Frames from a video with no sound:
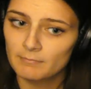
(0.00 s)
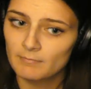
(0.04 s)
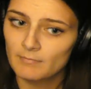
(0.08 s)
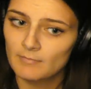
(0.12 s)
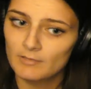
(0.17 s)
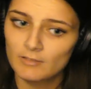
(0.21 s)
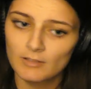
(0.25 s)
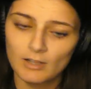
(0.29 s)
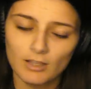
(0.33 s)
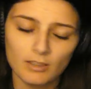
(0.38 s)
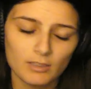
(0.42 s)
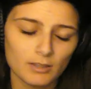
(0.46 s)

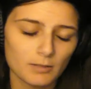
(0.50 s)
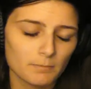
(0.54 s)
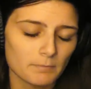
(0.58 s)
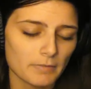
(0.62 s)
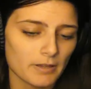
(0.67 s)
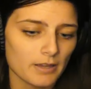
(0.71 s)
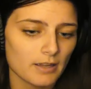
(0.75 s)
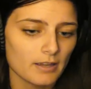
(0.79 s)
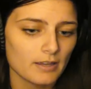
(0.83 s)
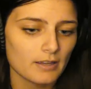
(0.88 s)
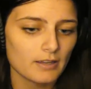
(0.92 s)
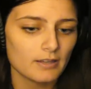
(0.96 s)
Nothing
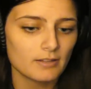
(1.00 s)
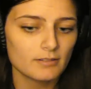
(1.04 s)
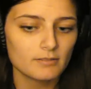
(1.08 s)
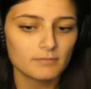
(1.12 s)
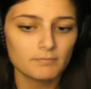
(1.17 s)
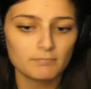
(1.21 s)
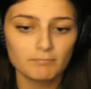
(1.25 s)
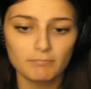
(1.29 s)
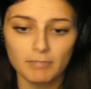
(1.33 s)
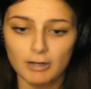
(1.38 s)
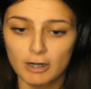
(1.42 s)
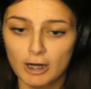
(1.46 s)
bad
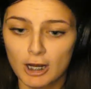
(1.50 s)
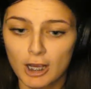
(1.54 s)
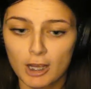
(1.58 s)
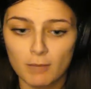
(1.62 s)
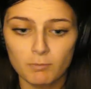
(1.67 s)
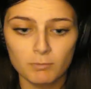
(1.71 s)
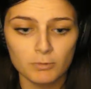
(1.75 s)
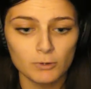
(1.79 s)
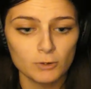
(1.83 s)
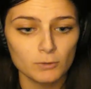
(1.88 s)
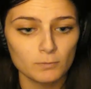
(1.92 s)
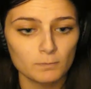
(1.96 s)
better
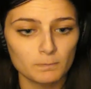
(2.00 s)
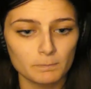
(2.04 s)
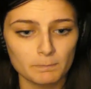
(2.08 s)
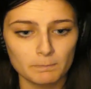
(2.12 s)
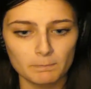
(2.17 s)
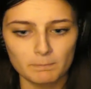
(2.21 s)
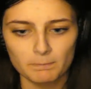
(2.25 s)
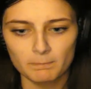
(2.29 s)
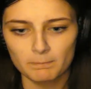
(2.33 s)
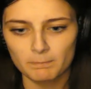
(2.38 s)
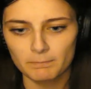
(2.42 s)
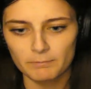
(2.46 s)
happen.
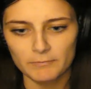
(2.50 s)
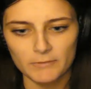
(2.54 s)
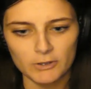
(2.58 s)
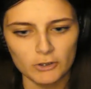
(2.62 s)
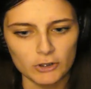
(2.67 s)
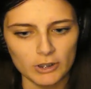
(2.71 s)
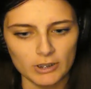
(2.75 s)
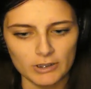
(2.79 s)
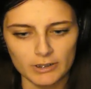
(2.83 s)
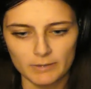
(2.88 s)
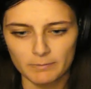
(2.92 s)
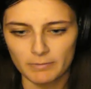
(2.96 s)

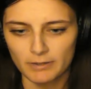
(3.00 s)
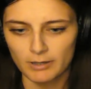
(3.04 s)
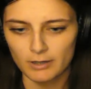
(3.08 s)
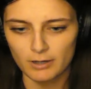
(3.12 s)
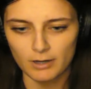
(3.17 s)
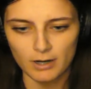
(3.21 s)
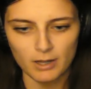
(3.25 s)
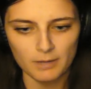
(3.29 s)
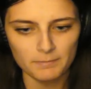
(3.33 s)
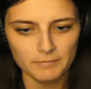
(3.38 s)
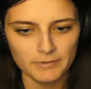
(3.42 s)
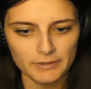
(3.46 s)
Jesse better
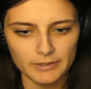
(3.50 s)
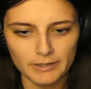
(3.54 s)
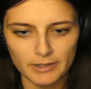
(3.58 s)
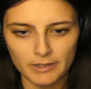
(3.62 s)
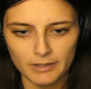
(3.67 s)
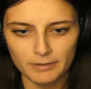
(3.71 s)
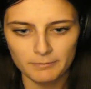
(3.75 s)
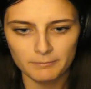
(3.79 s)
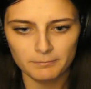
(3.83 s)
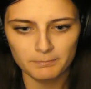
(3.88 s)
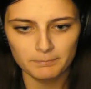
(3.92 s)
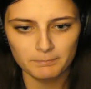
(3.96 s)
not be
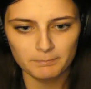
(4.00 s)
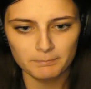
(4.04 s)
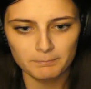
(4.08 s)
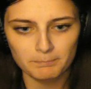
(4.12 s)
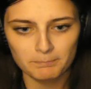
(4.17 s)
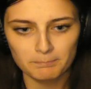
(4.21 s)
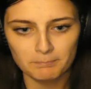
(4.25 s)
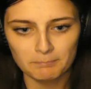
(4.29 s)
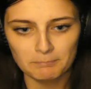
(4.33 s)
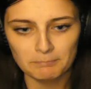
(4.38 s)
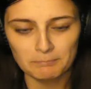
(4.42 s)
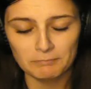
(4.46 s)
dead.
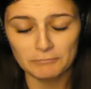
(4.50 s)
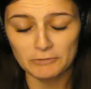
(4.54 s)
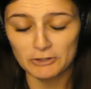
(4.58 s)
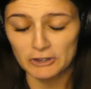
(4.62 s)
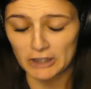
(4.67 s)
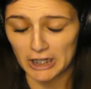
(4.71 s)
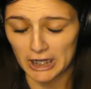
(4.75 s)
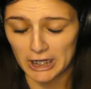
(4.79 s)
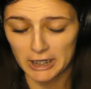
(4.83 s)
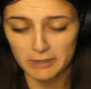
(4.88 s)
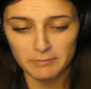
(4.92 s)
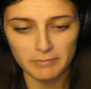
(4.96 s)

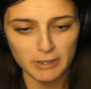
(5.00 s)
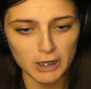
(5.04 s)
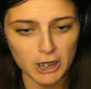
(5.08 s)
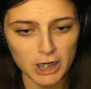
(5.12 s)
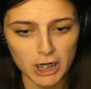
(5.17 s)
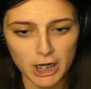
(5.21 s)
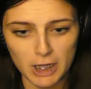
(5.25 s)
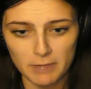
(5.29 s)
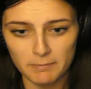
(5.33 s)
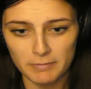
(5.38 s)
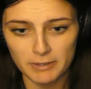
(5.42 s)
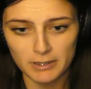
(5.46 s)
Jane better
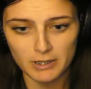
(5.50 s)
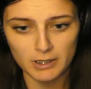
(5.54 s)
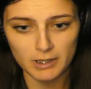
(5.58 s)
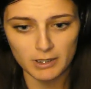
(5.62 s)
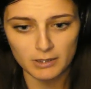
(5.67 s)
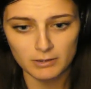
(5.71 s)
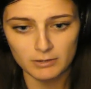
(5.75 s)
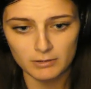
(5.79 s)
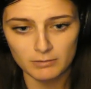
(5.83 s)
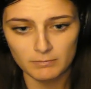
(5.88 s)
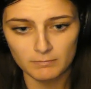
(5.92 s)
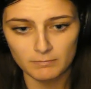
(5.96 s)
not be
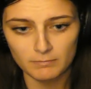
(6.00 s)
dead.